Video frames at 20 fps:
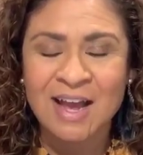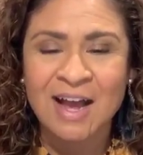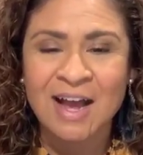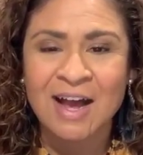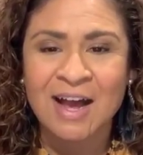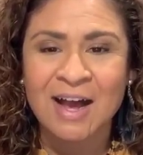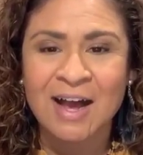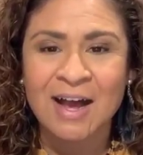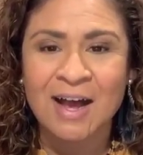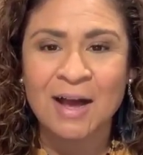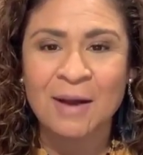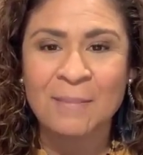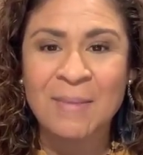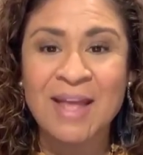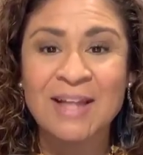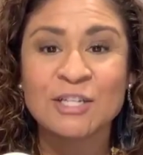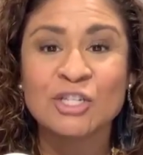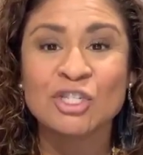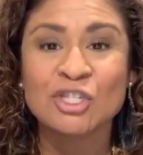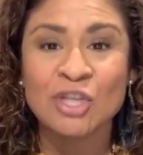
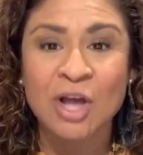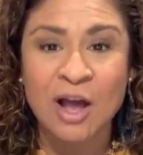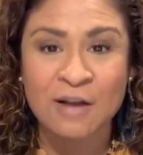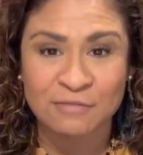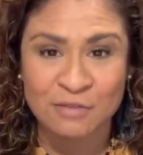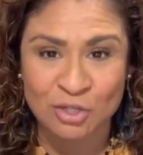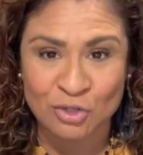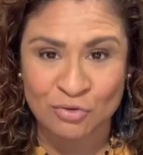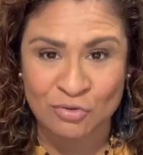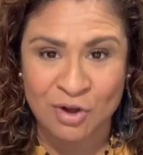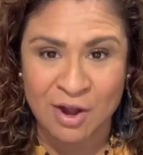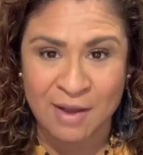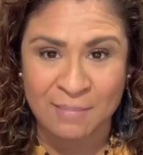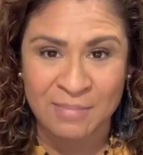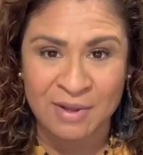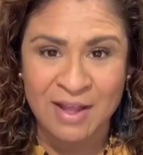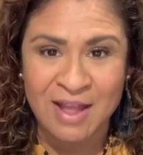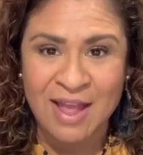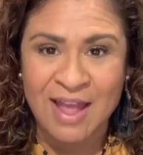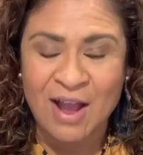and soft scrub,
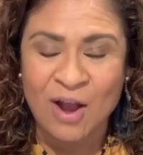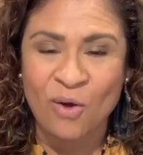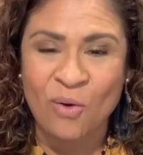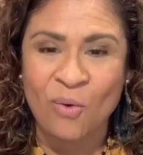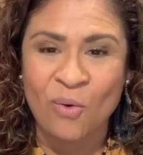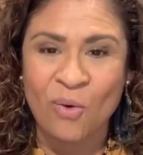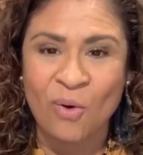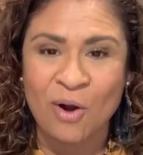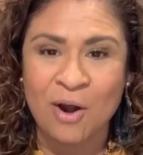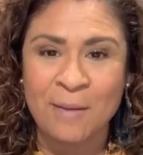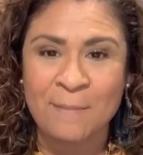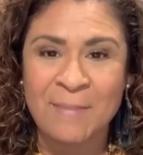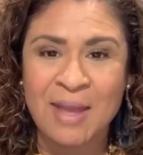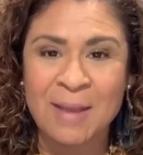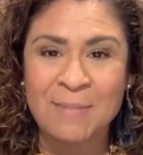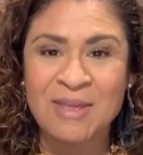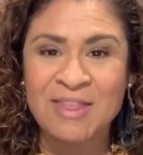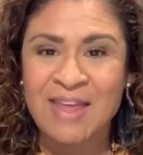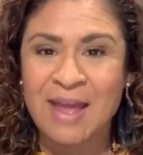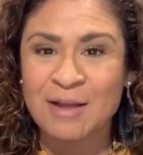or
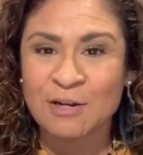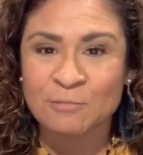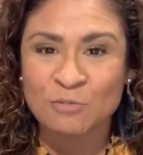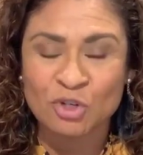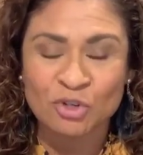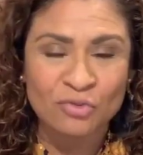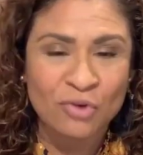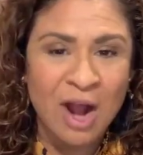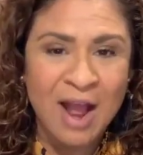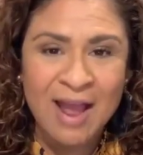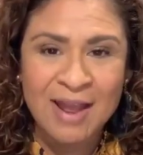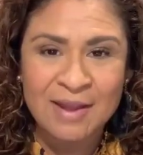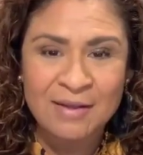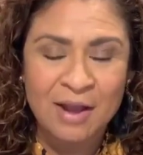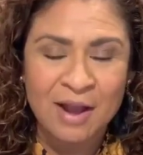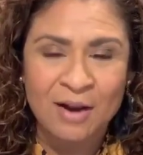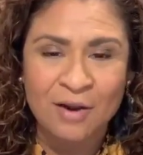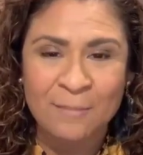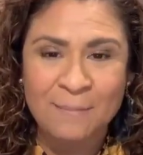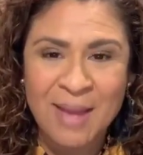maybe that dry
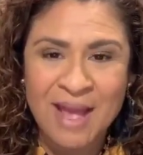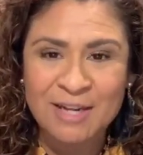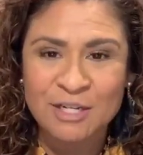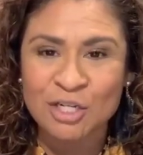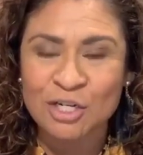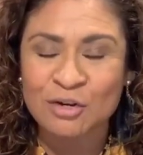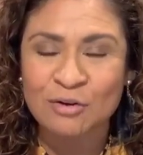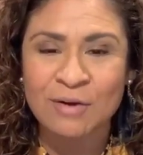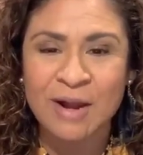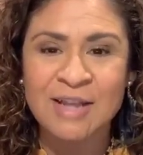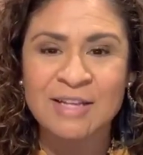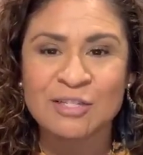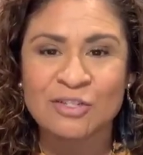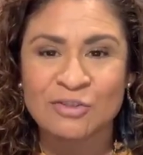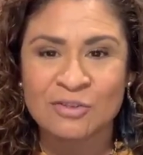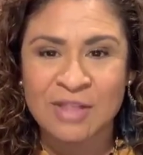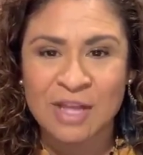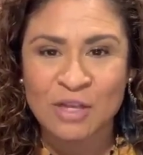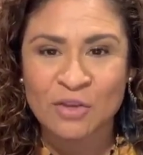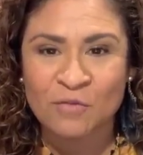or magic
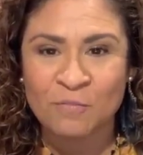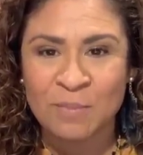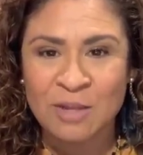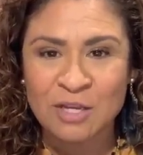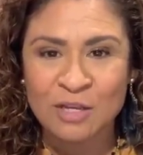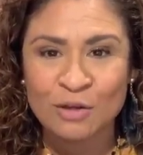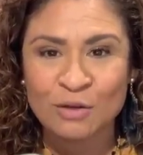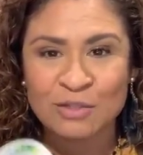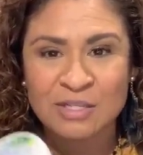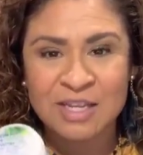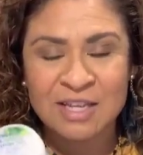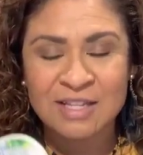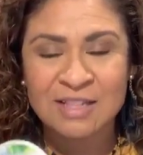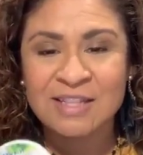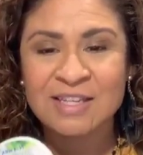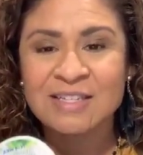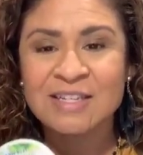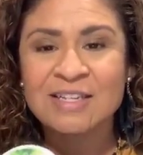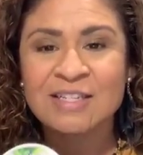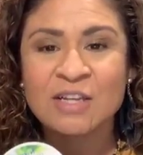eraser that you've been using.
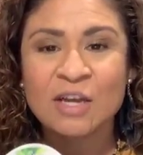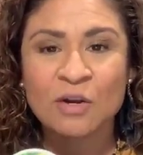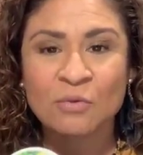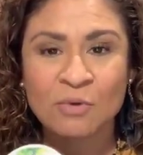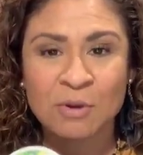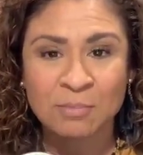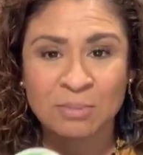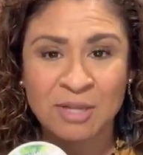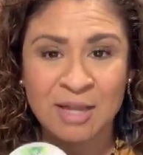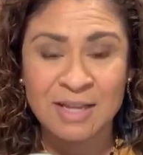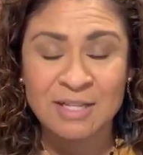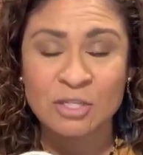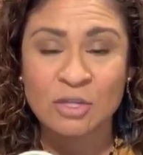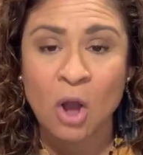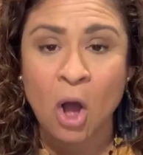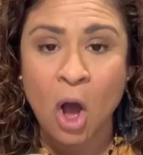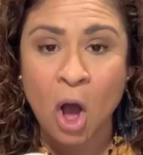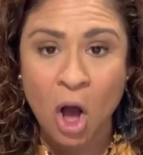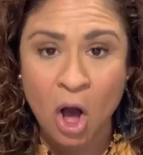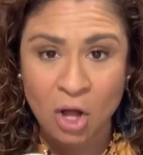This is going to replace
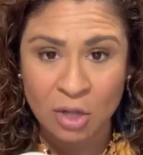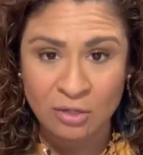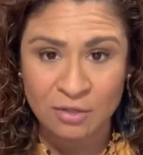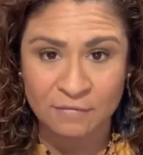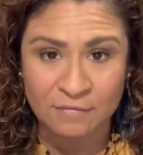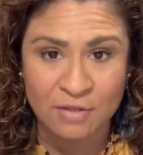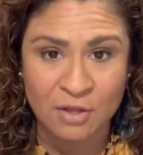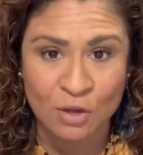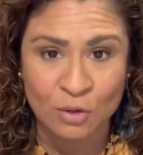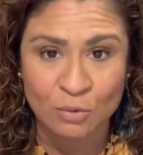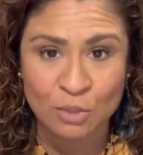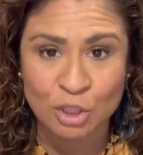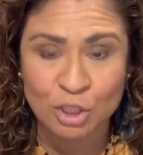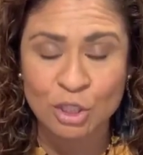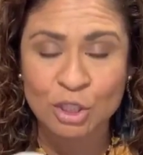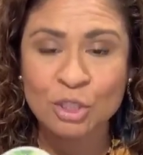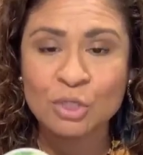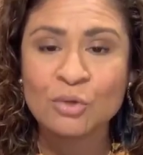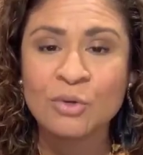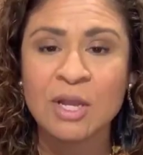all of
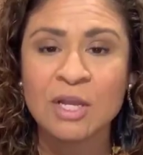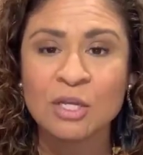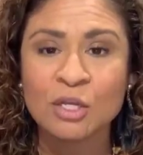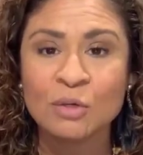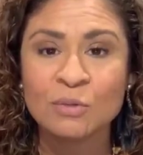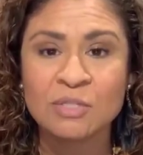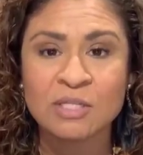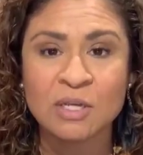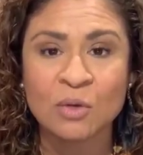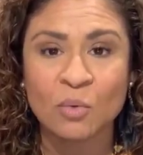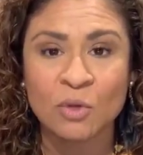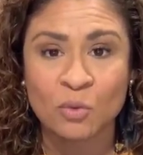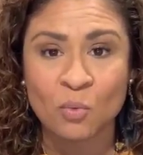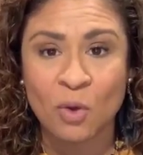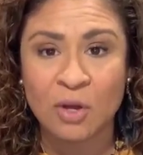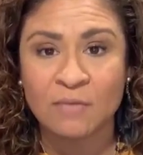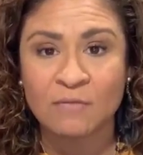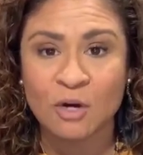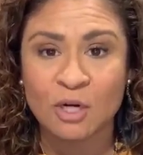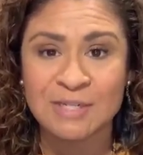those. You can use it with
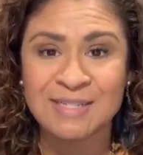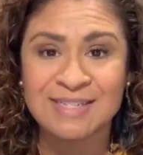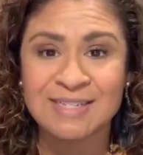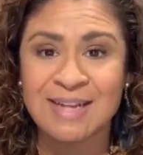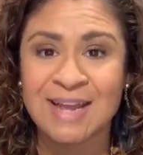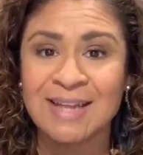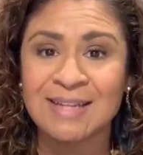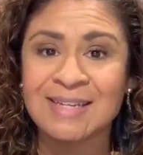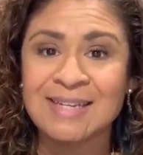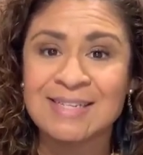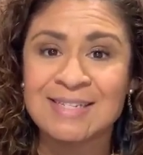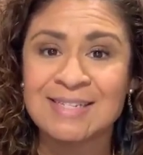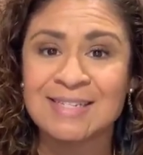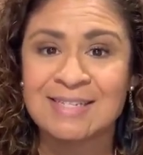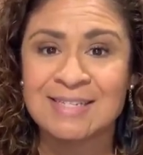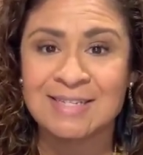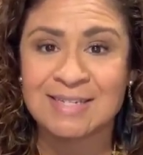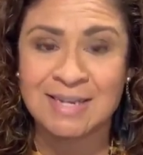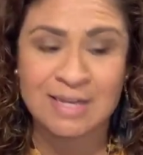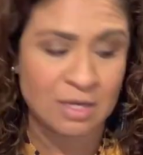one of our stainless
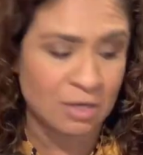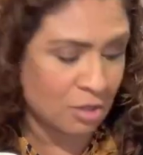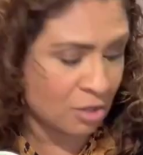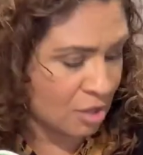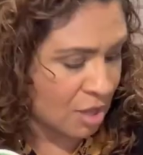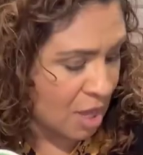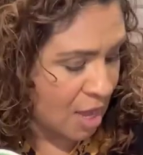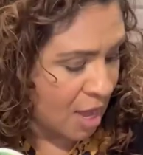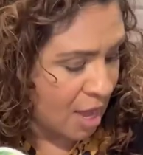steel